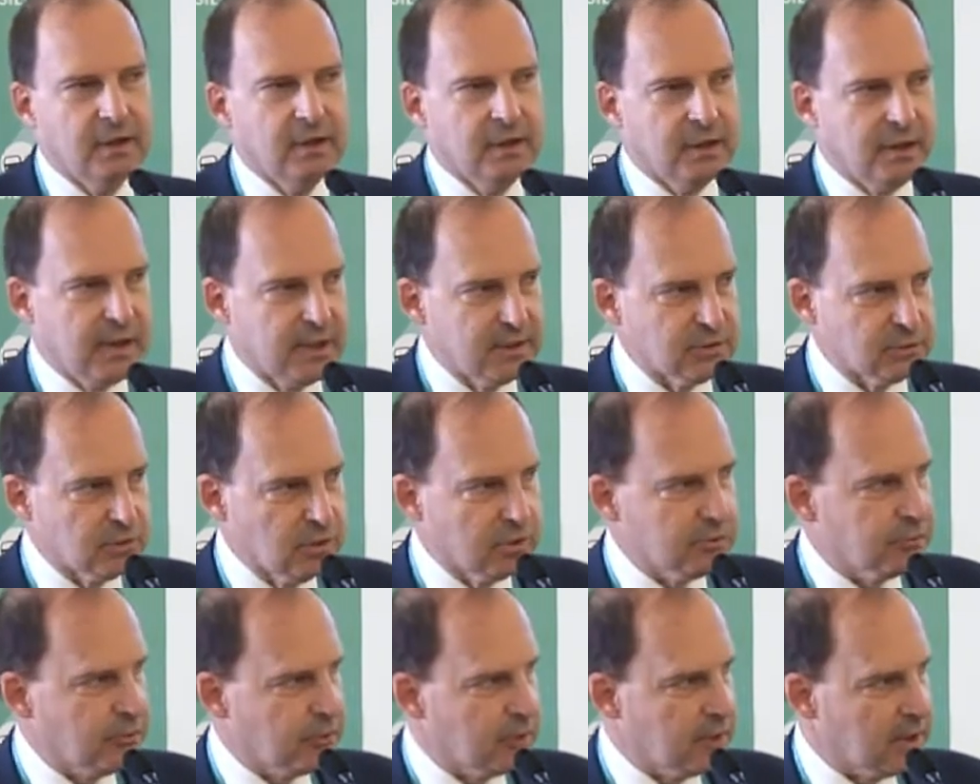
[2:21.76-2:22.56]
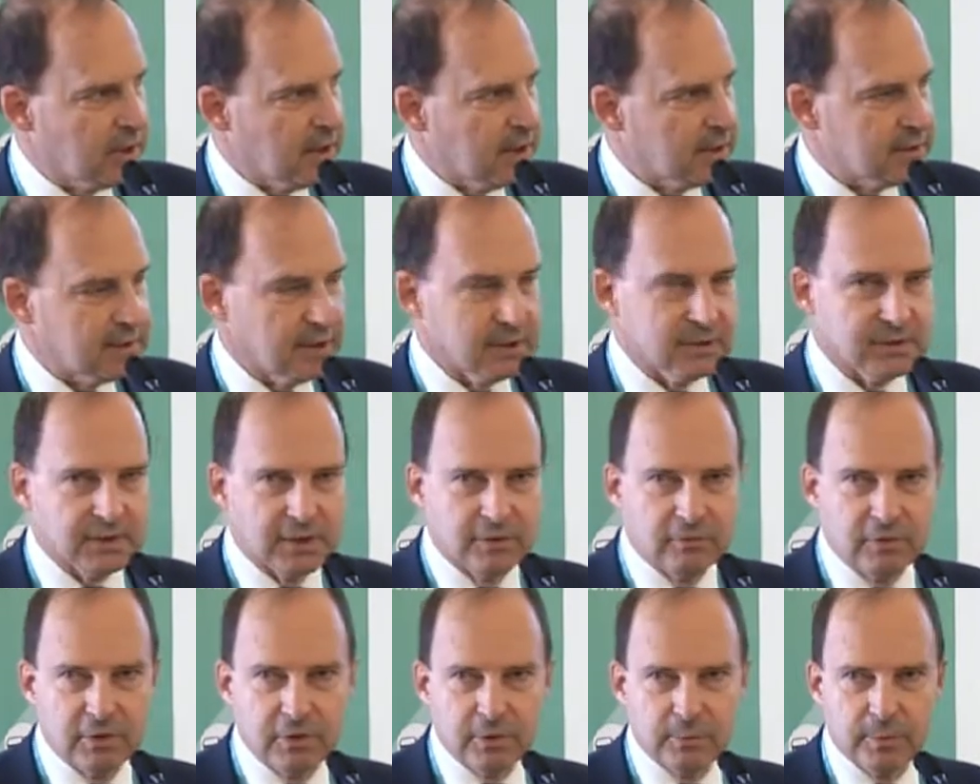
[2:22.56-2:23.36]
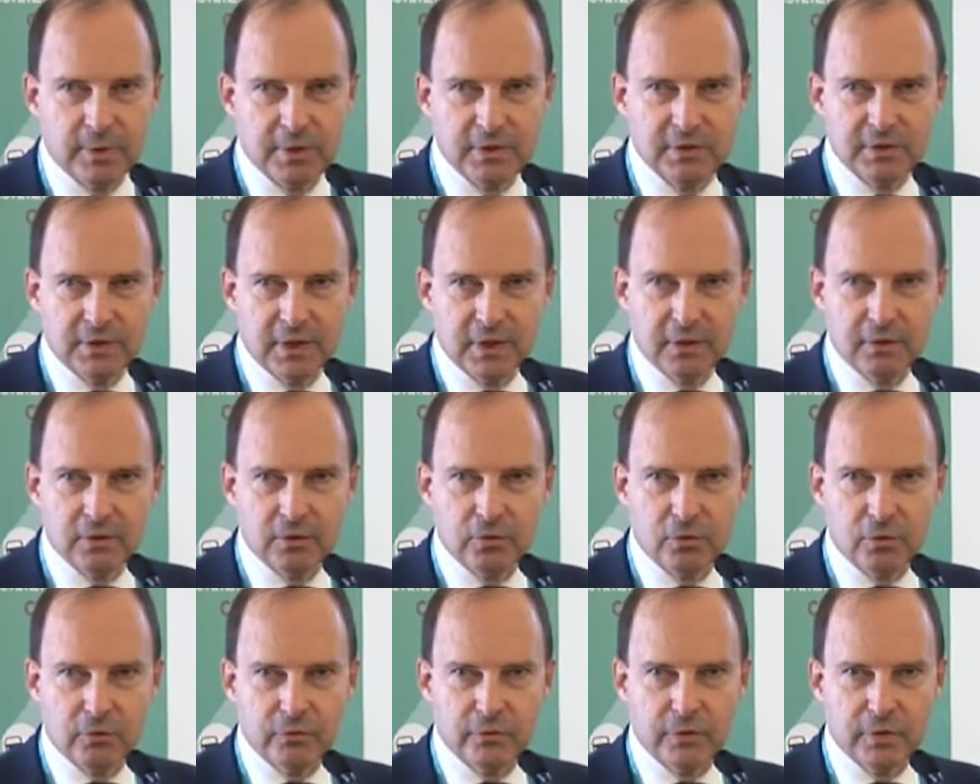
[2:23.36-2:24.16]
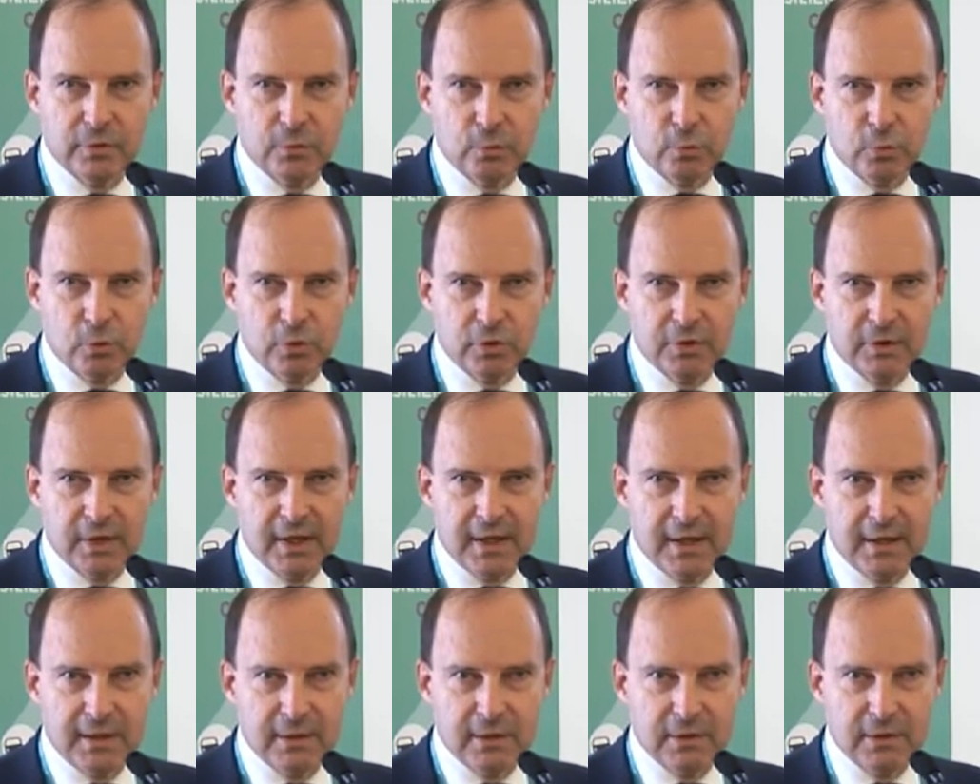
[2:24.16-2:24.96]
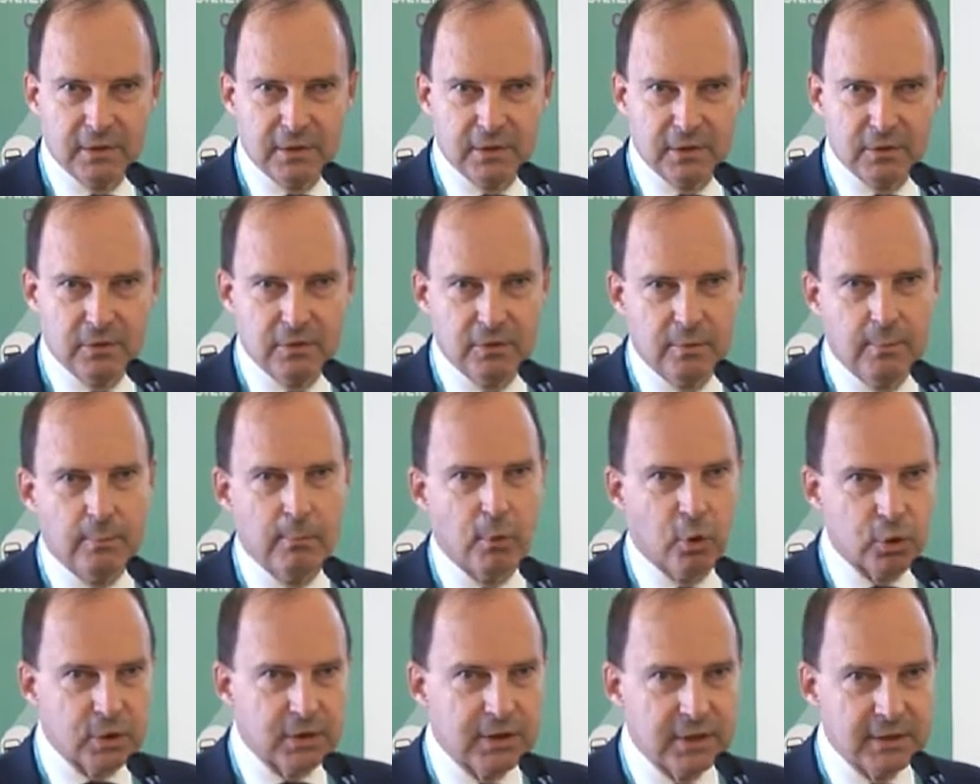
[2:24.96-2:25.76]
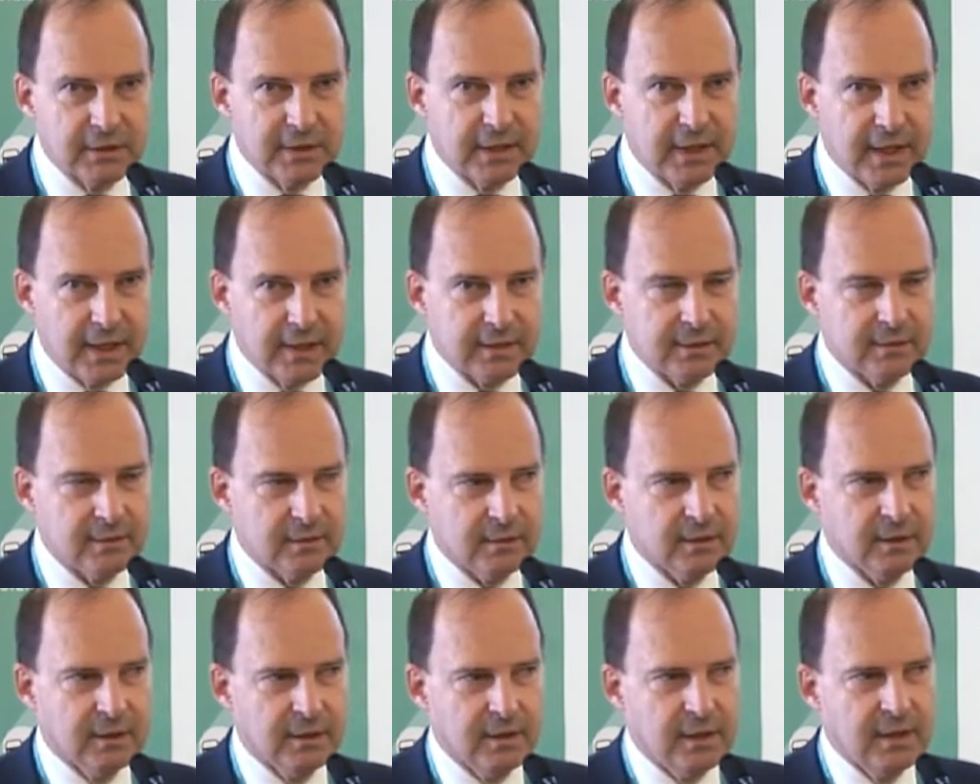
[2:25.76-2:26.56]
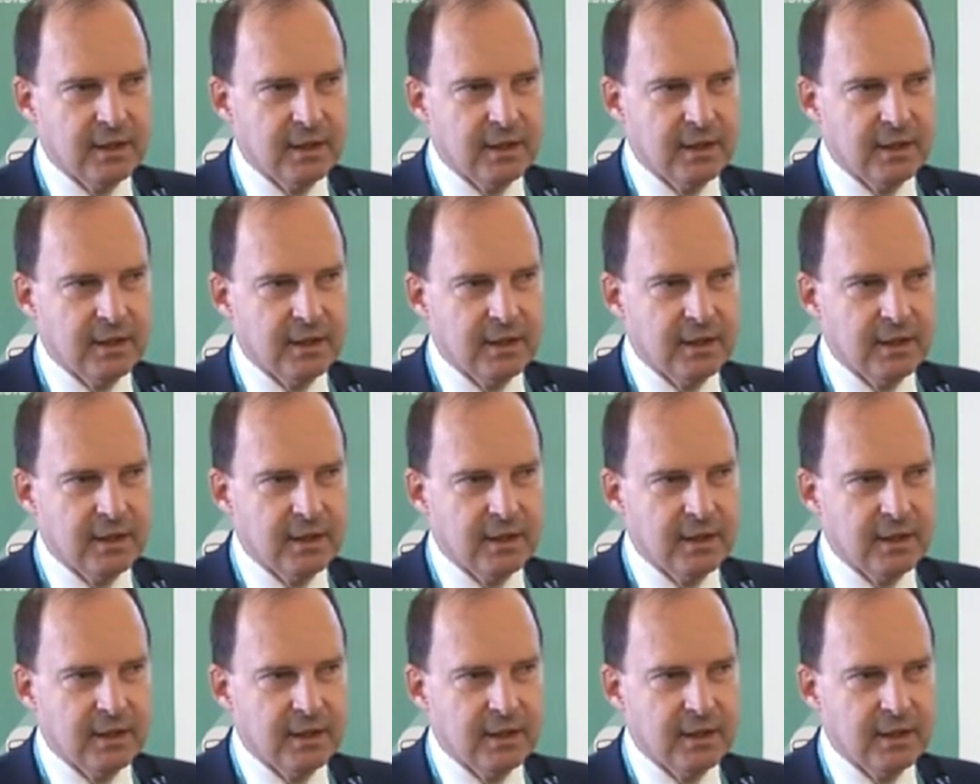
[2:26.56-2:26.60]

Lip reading: Let's not forget that 70% of the world heritage, more than that,